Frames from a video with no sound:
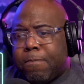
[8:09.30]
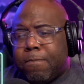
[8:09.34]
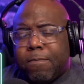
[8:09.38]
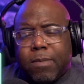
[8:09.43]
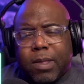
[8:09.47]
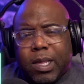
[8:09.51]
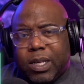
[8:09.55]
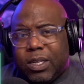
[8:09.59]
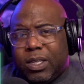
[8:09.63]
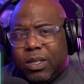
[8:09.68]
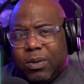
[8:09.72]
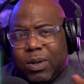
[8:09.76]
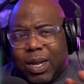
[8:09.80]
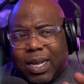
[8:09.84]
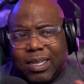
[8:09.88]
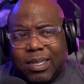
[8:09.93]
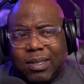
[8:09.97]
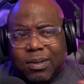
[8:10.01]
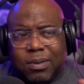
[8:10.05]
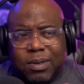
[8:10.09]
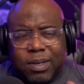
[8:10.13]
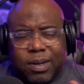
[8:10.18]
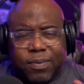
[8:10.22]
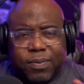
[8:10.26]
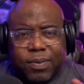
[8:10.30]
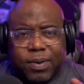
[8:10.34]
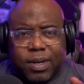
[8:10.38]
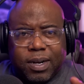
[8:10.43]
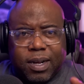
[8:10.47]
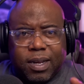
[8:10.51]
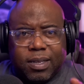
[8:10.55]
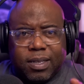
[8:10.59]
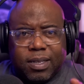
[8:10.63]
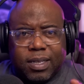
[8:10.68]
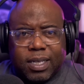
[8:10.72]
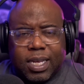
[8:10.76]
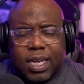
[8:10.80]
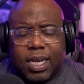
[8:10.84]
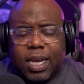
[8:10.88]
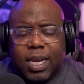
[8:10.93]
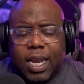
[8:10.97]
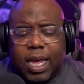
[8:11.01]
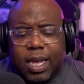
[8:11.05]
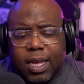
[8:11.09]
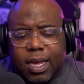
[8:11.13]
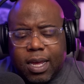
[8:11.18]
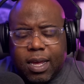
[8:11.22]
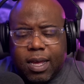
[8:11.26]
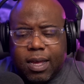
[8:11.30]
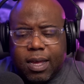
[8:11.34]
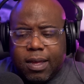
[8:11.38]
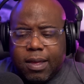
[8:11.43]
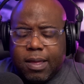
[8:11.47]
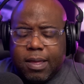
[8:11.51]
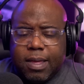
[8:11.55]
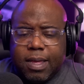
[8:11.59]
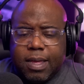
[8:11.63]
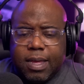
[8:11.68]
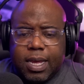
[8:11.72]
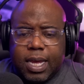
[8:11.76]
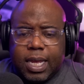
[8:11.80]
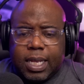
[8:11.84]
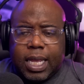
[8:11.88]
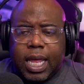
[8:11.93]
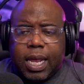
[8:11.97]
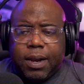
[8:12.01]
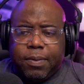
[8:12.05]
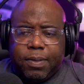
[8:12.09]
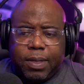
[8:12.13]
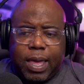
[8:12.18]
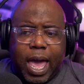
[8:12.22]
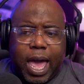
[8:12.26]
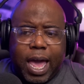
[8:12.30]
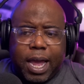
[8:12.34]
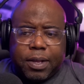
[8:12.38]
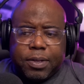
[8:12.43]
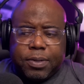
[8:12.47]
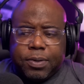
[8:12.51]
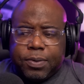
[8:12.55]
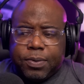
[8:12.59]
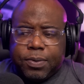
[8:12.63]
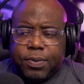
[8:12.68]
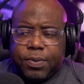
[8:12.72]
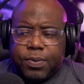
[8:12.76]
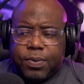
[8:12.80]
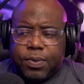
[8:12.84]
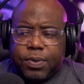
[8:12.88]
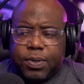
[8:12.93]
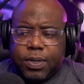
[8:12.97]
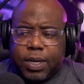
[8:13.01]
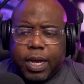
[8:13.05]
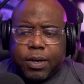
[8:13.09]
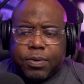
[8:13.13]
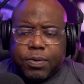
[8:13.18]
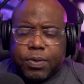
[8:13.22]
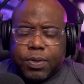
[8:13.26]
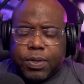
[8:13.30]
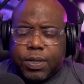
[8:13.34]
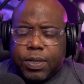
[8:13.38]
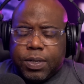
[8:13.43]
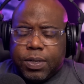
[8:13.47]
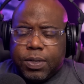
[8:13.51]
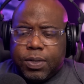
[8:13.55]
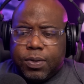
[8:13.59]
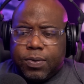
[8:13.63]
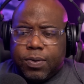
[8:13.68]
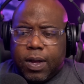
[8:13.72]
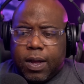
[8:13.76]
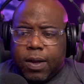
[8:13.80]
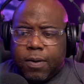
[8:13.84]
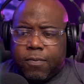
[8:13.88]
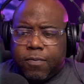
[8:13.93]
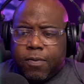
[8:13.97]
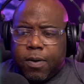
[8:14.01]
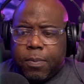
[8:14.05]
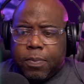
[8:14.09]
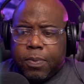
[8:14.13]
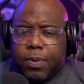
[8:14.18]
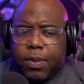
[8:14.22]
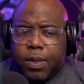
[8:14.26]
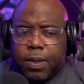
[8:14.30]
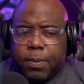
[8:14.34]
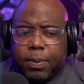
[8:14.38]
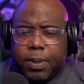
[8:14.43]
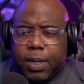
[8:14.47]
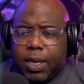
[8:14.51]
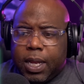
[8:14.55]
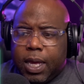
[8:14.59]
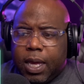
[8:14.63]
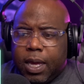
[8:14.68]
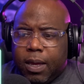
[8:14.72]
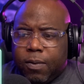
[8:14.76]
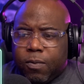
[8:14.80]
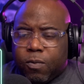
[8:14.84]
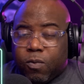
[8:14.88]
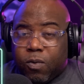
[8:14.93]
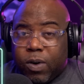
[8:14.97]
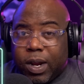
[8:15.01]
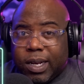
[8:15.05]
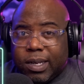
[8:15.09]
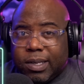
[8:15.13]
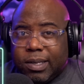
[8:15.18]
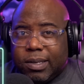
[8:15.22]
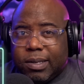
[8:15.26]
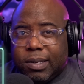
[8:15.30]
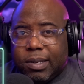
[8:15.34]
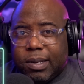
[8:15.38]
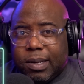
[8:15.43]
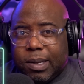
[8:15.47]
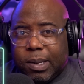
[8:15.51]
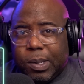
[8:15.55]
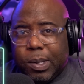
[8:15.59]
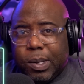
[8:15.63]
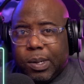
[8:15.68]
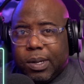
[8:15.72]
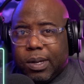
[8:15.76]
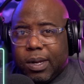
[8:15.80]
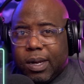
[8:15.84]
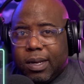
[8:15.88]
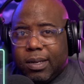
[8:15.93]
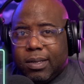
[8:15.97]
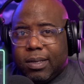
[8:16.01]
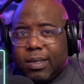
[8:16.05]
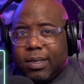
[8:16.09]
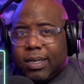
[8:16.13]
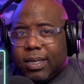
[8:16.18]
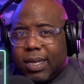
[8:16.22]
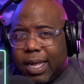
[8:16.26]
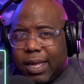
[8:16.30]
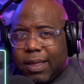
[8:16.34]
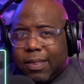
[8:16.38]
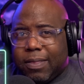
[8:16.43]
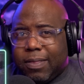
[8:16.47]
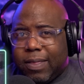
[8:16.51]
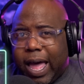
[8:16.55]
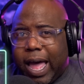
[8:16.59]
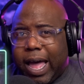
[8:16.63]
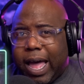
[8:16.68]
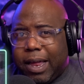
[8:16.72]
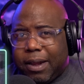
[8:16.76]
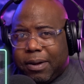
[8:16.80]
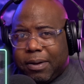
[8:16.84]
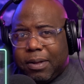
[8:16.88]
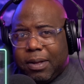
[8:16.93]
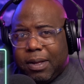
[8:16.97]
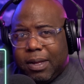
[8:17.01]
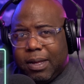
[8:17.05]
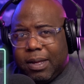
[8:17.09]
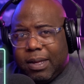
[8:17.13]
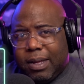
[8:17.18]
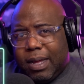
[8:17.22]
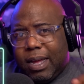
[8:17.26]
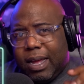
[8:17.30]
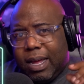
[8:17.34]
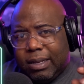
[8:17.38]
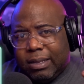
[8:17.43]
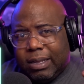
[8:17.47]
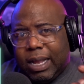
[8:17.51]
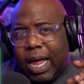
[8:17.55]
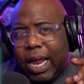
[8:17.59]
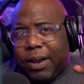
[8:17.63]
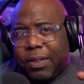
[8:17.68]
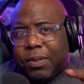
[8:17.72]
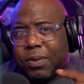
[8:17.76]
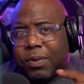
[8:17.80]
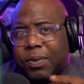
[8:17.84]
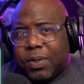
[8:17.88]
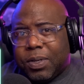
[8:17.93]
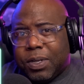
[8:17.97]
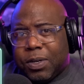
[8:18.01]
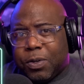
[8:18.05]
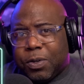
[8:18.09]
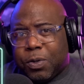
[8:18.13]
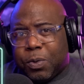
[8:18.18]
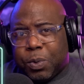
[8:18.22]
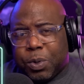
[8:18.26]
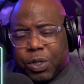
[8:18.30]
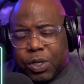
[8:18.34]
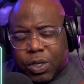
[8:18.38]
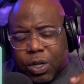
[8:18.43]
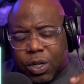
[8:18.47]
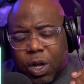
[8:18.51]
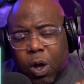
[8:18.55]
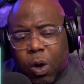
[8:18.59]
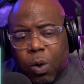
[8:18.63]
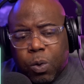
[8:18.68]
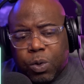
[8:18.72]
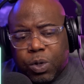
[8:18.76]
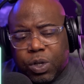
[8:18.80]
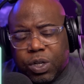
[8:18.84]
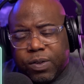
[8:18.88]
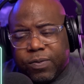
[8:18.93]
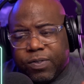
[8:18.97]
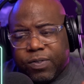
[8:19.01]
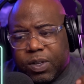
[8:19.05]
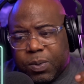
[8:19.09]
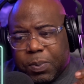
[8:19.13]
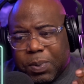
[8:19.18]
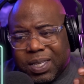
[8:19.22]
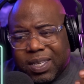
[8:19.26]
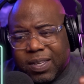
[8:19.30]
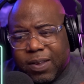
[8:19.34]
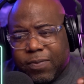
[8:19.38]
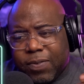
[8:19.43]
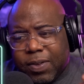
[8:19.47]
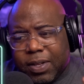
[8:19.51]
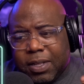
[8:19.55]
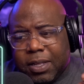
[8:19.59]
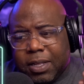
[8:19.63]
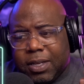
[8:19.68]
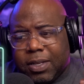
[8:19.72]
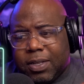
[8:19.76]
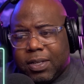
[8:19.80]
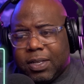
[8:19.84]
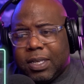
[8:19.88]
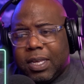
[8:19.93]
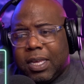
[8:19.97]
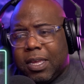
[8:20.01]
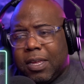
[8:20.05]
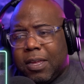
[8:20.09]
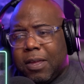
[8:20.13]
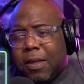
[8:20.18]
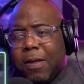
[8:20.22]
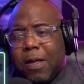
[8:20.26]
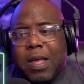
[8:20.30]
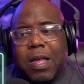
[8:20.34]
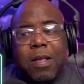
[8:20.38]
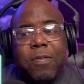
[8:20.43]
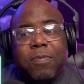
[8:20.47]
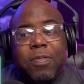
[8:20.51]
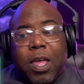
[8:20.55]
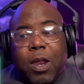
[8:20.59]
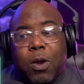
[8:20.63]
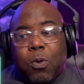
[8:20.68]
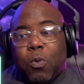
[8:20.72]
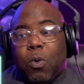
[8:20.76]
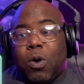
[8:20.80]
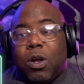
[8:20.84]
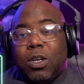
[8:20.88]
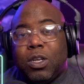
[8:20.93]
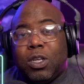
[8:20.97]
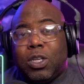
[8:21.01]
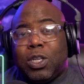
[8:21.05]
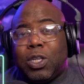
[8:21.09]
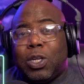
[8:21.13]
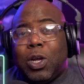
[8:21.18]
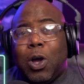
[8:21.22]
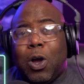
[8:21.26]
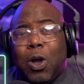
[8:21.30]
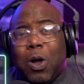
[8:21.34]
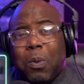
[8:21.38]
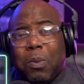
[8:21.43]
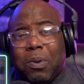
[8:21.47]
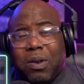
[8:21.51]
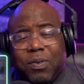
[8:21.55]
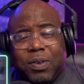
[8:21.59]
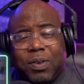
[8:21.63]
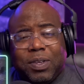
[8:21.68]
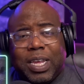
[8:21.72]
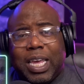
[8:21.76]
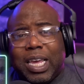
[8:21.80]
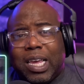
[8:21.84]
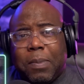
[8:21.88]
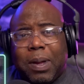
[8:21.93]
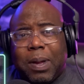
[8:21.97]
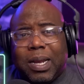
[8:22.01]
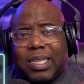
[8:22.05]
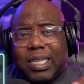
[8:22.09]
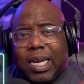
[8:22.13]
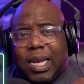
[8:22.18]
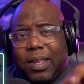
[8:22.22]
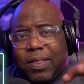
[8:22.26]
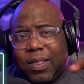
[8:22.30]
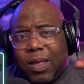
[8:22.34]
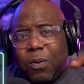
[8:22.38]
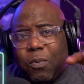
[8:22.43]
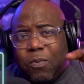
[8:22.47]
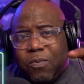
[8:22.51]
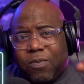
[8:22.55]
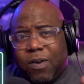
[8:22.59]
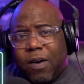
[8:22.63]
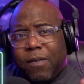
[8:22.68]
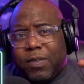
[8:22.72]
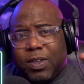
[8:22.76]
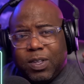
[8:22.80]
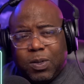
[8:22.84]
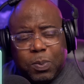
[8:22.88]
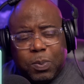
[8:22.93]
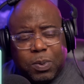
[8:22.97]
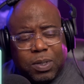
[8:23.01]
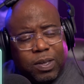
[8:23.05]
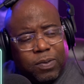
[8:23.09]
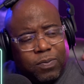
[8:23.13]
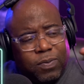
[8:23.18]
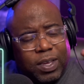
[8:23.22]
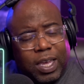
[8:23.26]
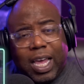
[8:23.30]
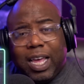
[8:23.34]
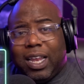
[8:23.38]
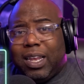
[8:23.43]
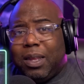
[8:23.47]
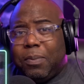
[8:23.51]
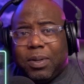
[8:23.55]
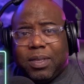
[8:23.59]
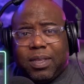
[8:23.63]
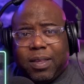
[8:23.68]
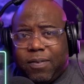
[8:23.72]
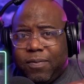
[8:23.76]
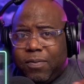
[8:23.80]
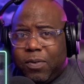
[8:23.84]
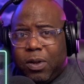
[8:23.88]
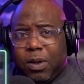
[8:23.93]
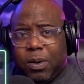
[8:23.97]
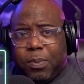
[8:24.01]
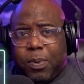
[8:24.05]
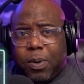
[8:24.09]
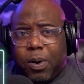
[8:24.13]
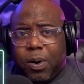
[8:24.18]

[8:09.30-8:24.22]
So that's a little different, guys. It's kind of like a lot of the actors and actresses from the play Rent, guys. It's like that. A lot of those singers were just coached specifically to sing that one song, which if you take them outside of that very specific element, they fall apart.